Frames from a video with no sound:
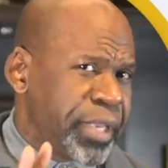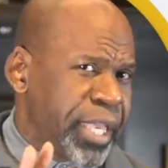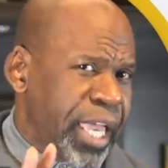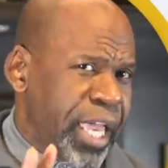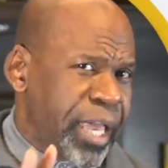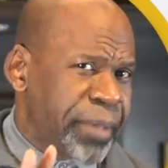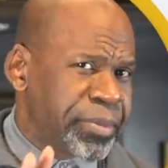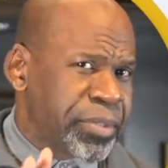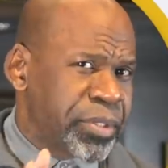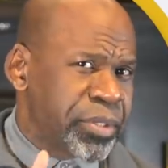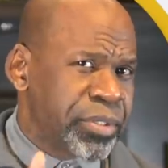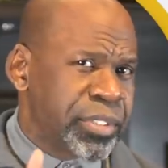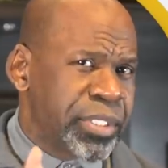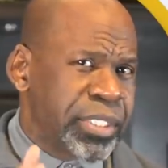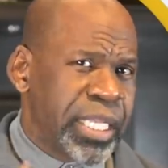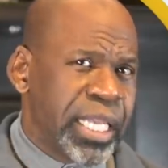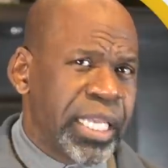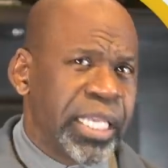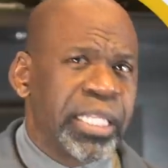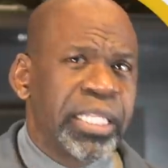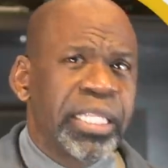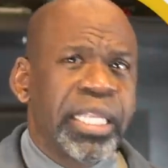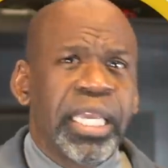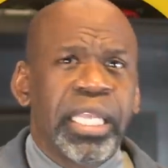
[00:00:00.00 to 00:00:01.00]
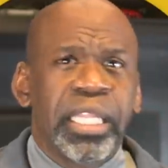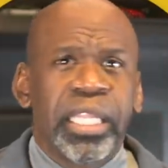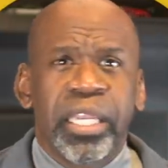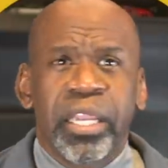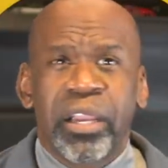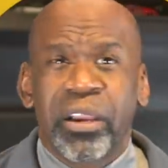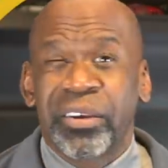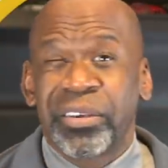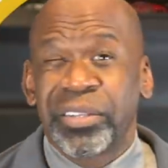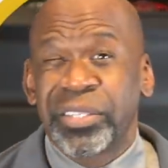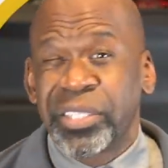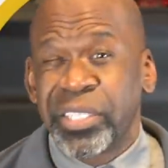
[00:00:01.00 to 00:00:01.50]
capsules taken daily
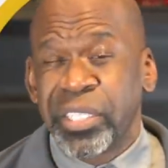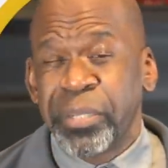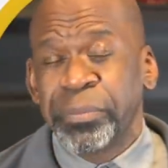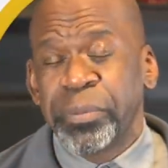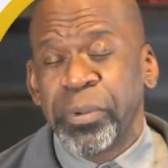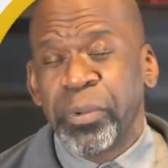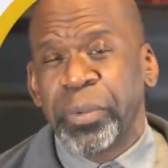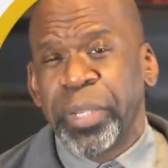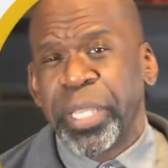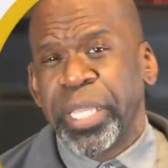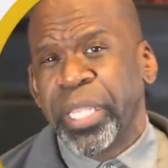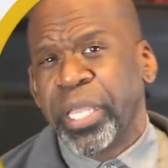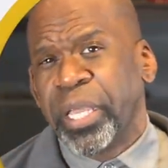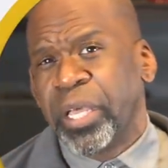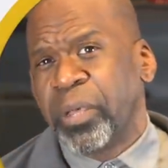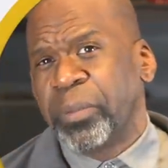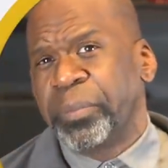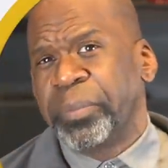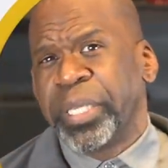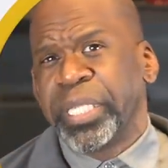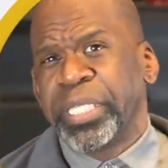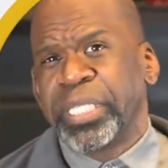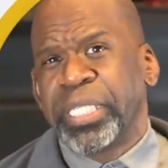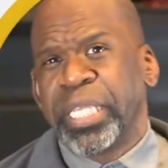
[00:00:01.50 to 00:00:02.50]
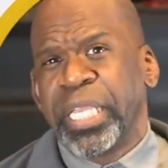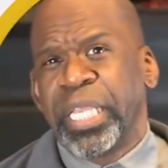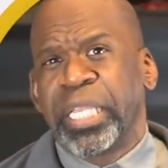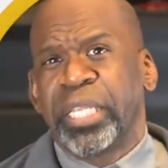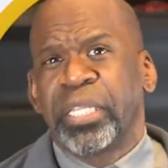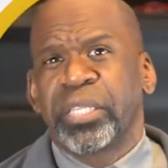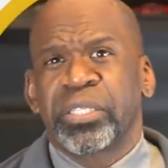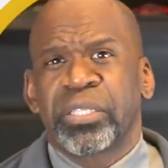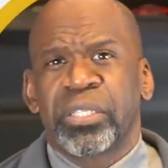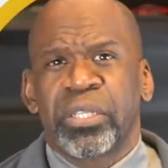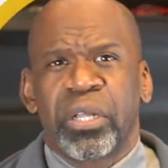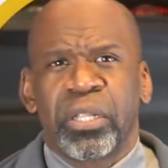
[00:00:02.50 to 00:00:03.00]
are a simple way to help
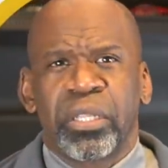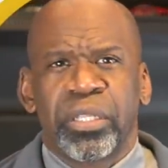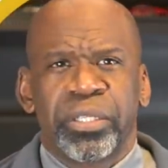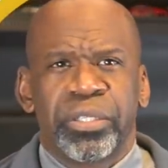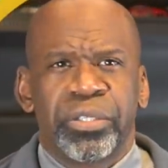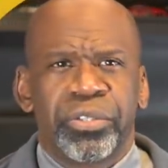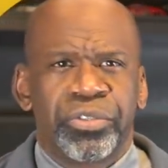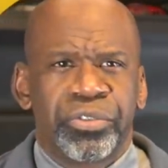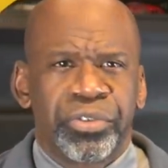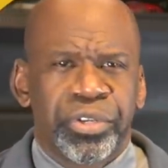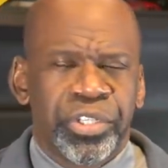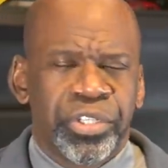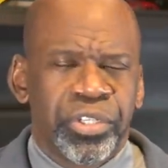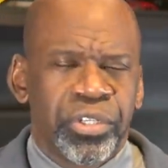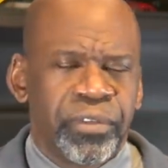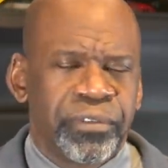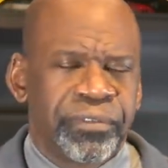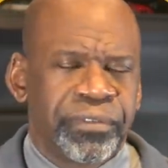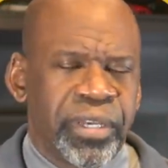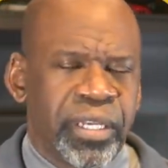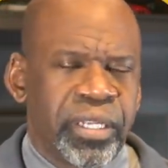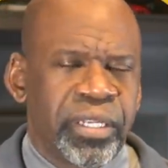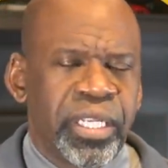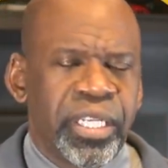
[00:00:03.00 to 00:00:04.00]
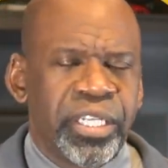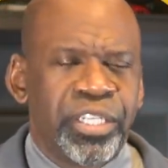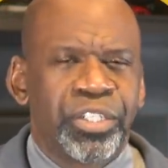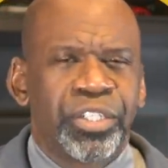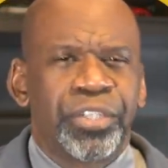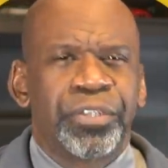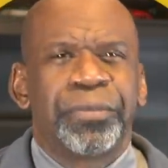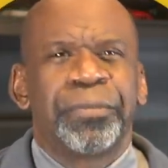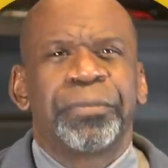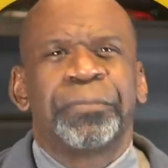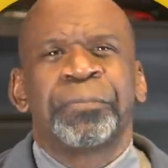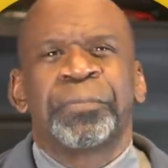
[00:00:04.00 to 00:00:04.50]
maintain a solid nutritional foundation.